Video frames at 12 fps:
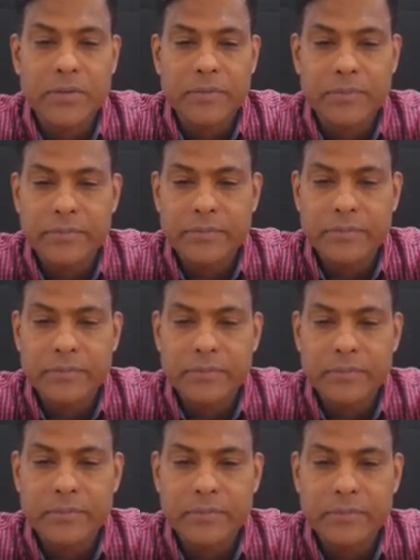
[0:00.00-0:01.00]

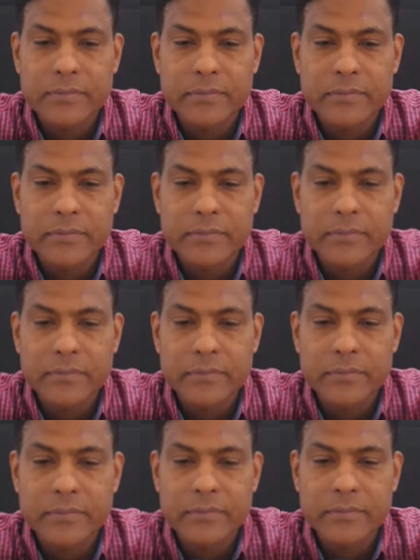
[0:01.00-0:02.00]

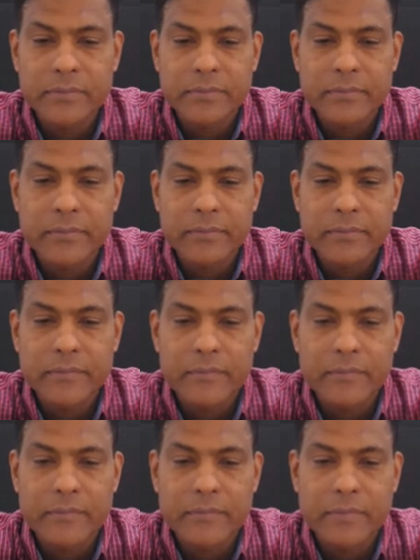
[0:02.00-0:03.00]

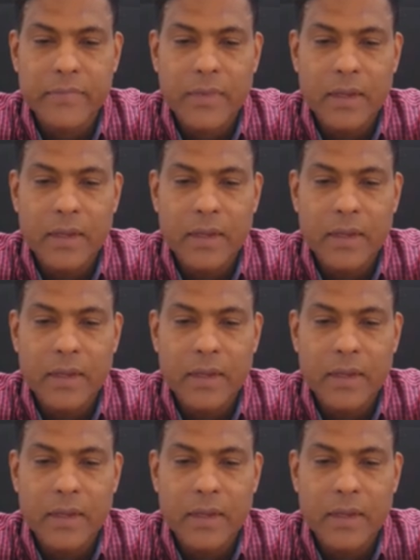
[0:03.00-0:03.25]
Nothing is said.